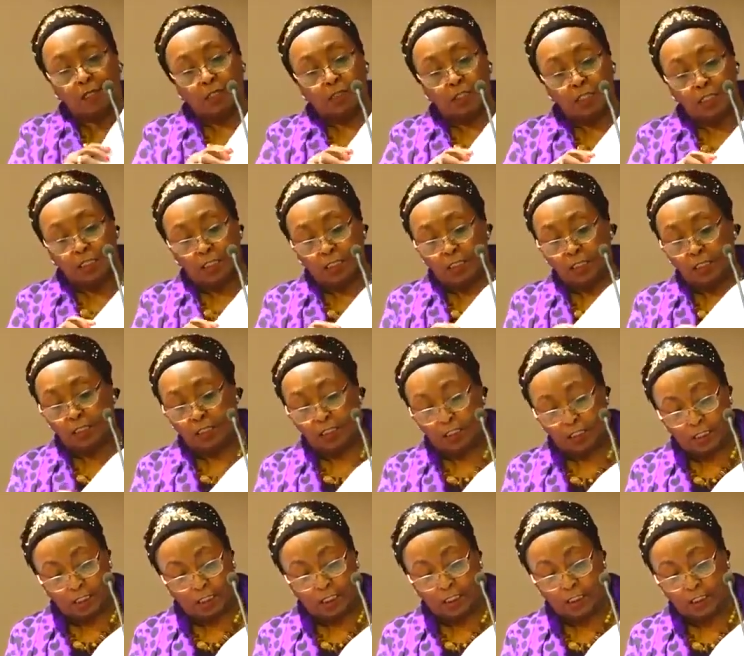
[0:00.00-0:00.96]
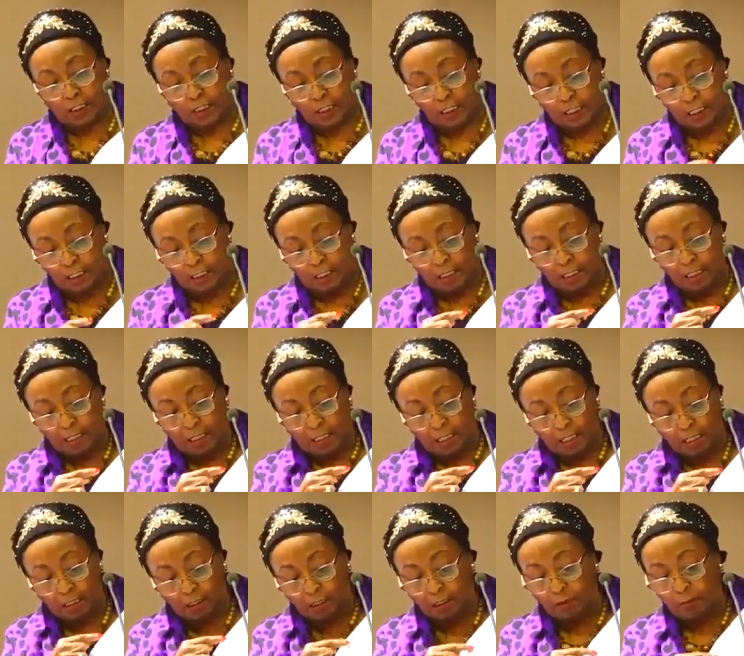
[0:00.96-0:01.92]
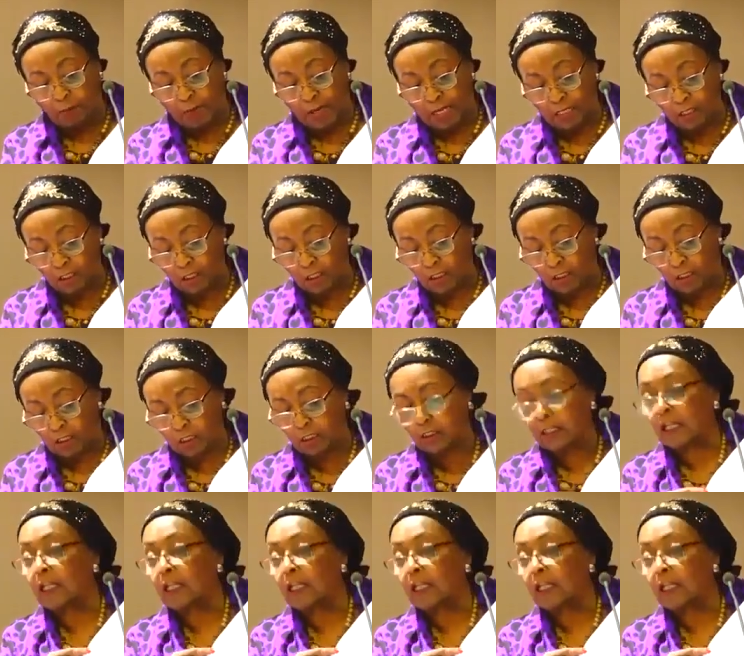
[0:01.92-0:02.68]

this is the Independence